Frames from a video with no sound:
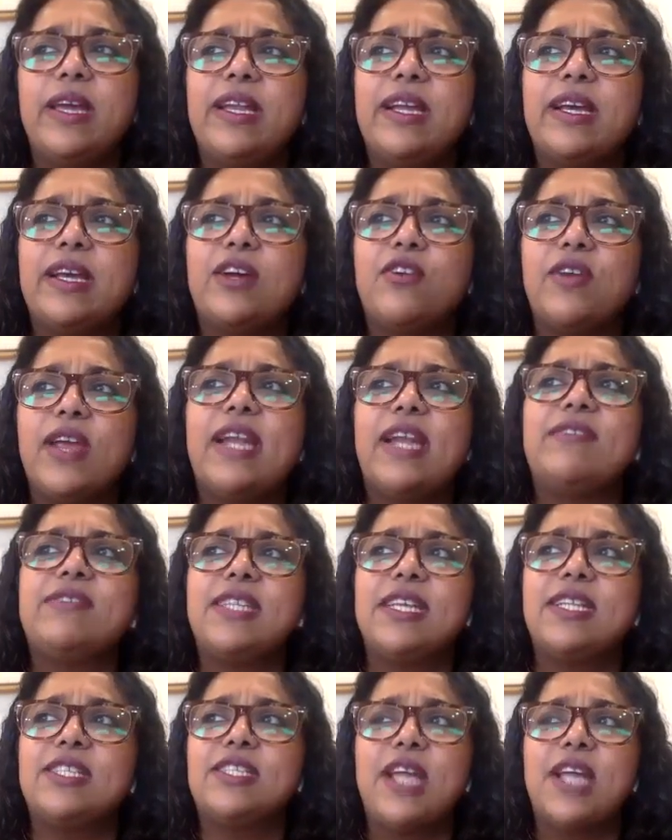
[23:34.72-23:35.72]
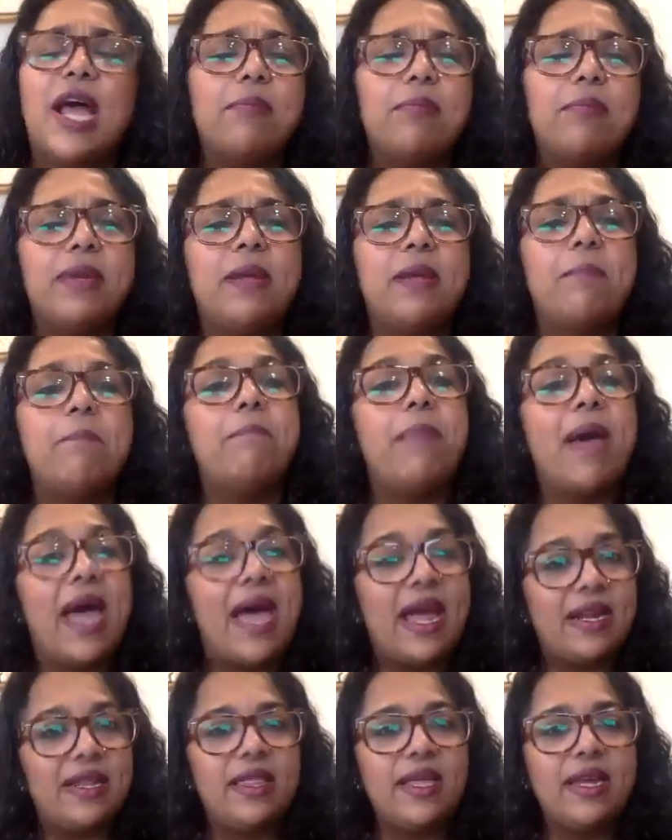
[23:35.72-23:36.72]
in a creative sense, not been a
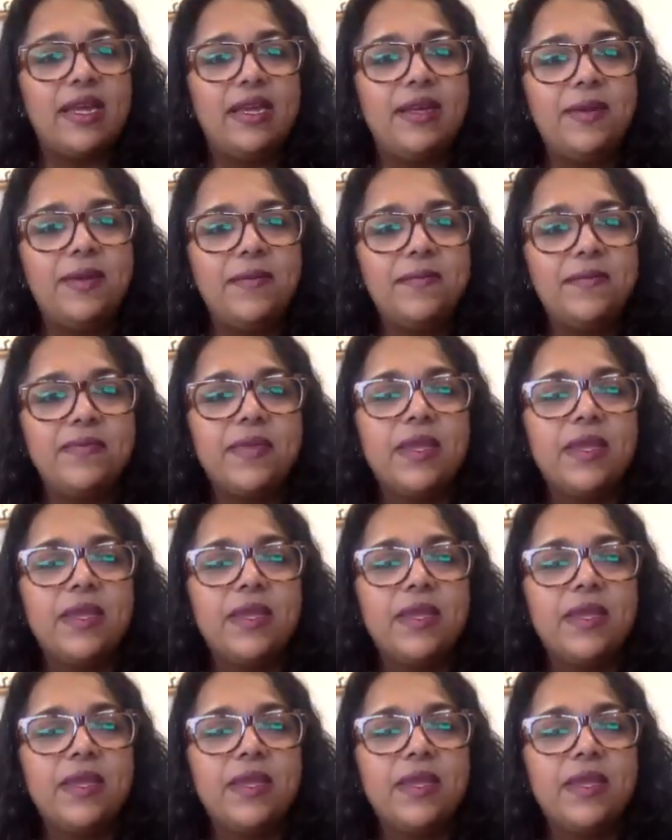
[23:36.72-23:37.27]
bad thing.